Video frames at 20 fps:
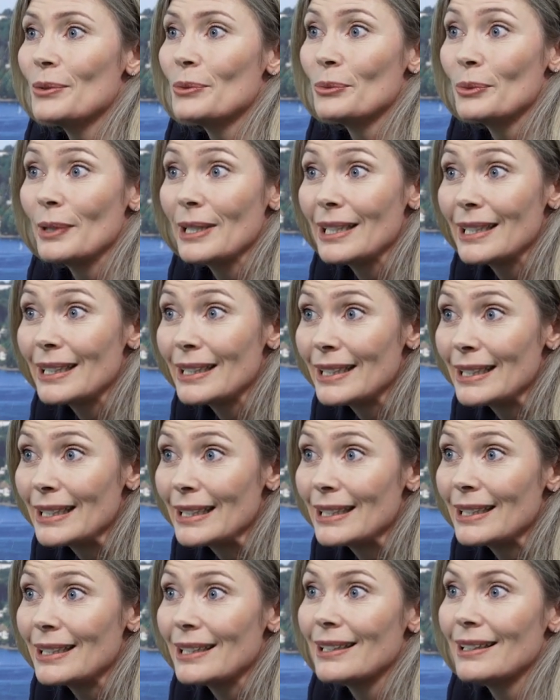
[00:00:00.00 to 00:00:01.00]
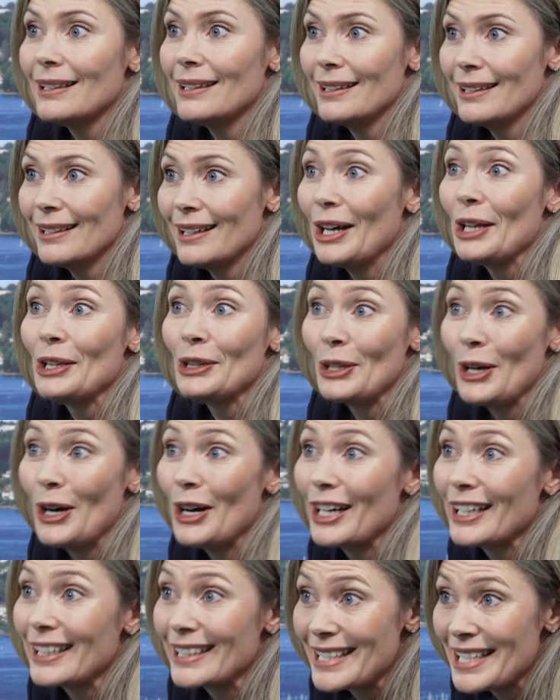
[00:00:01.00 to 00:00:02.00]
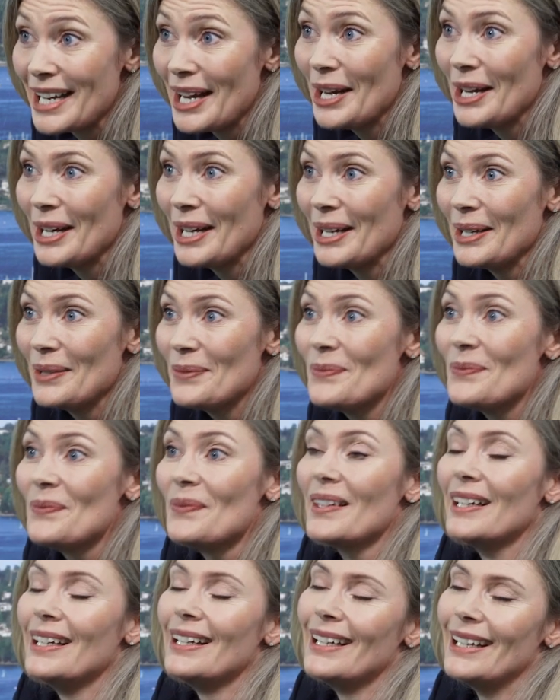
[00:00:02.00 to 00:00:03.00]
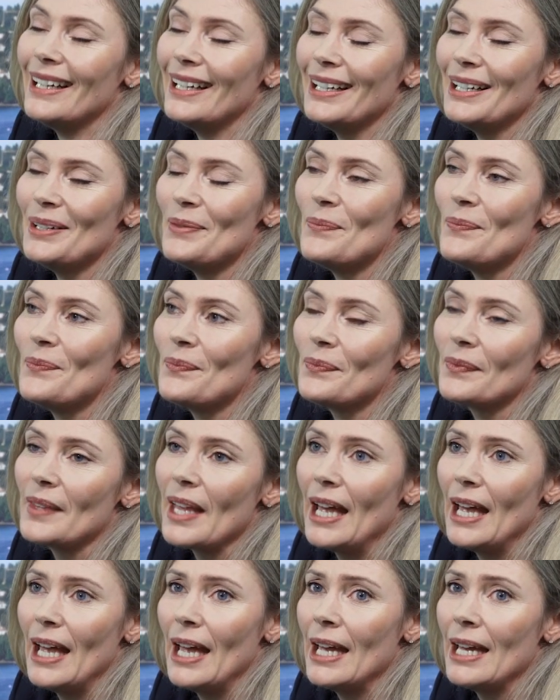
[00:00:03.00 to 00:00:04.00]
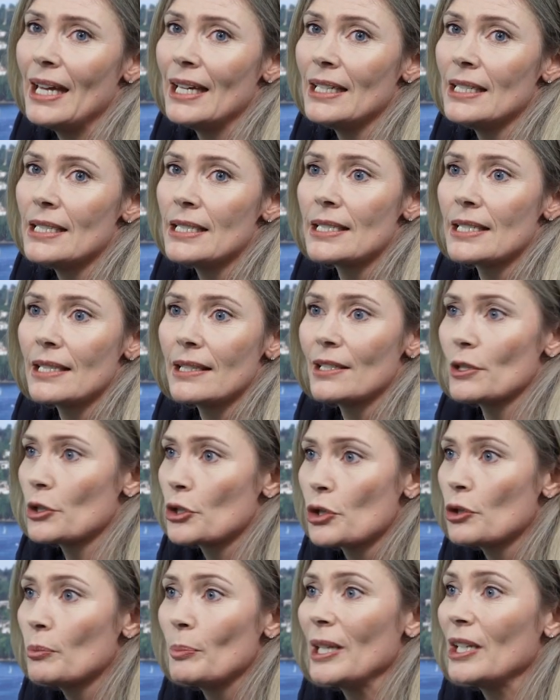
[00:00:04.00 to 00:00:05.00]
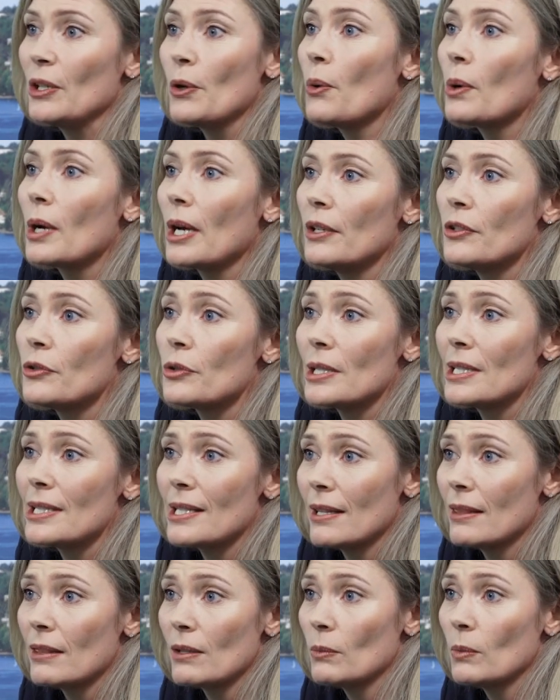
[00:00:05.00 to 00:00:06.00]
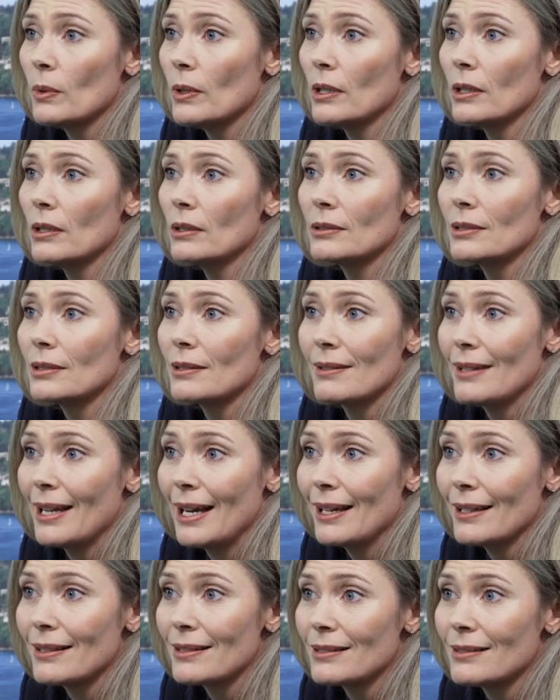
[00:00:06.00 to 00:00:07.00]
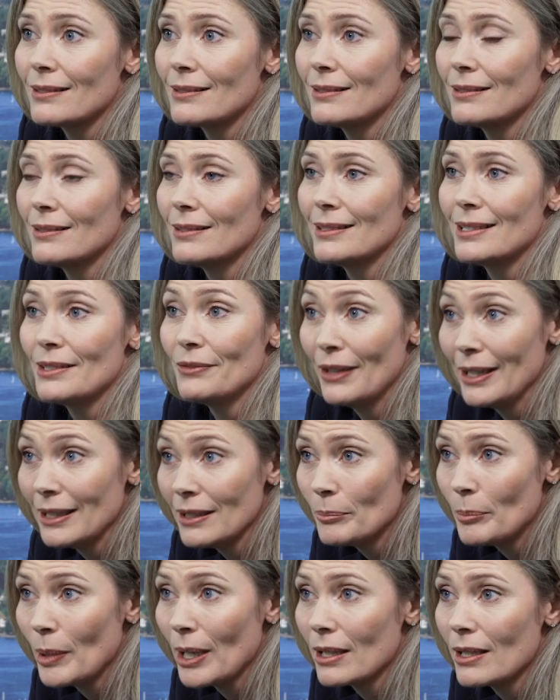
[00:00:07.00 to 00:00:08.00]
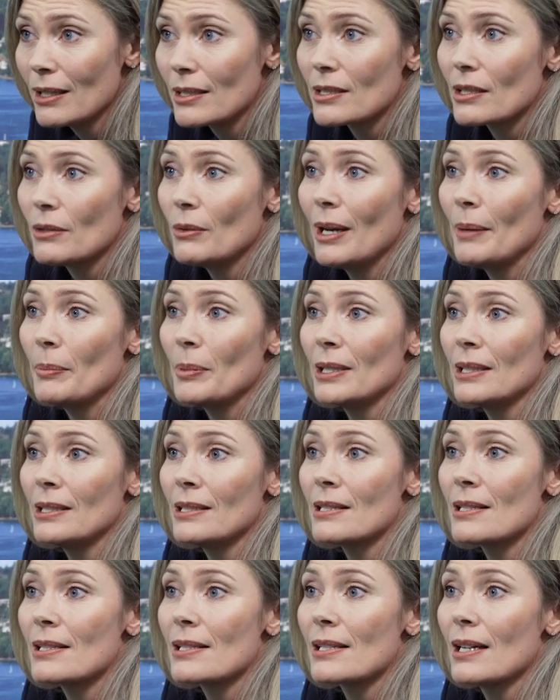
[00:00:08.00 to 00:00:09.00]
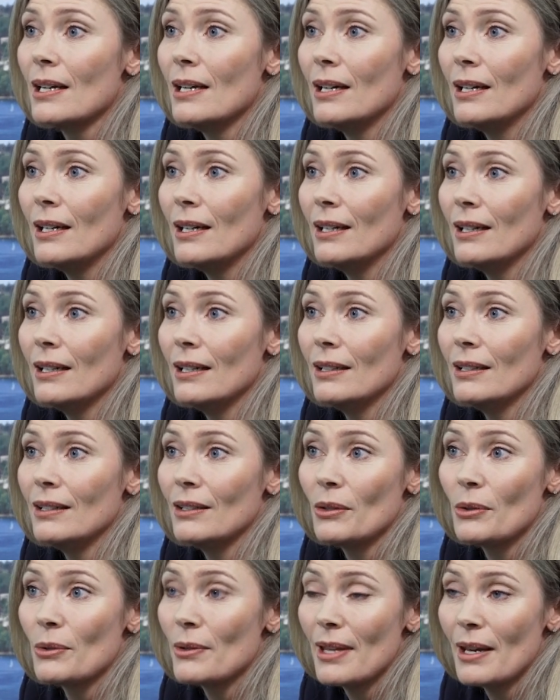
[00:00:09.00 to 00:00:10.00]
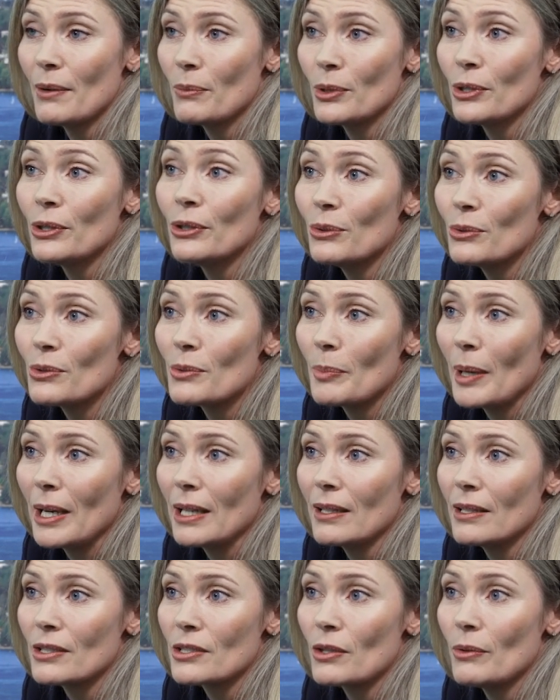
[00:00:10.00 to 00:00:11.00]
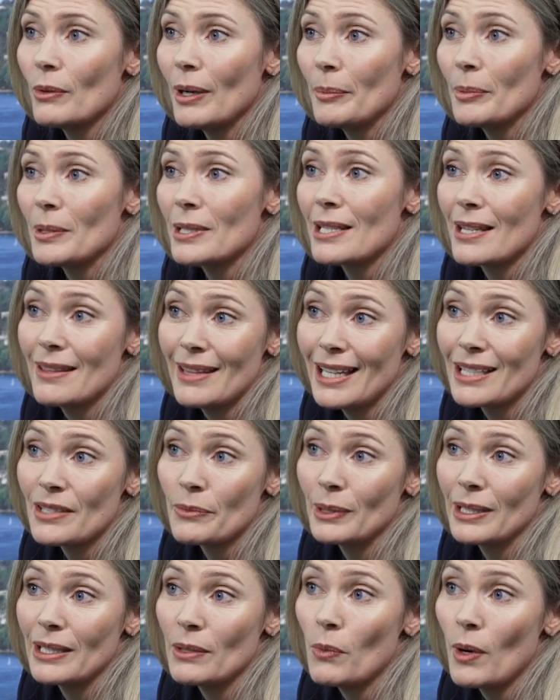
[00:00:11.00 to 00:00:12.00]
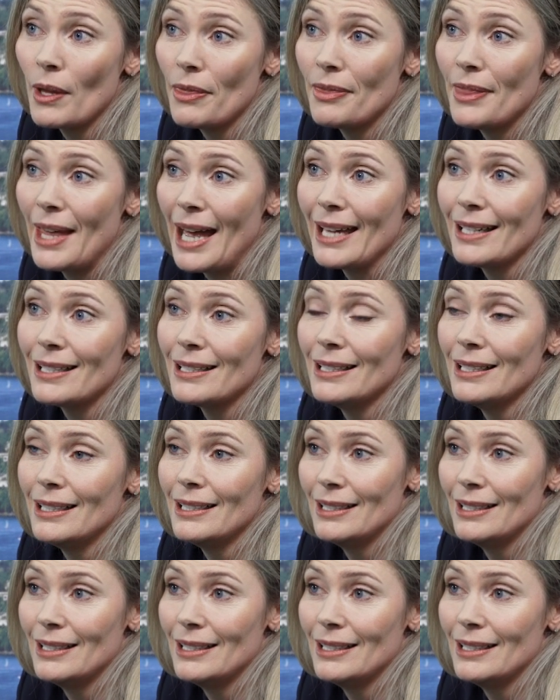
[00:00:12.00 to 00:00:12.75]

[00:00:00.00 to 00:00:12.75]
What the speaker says: really a long time. And there should be no countries in the world that develop biological weapons or that would use biological weapons. And that's really what that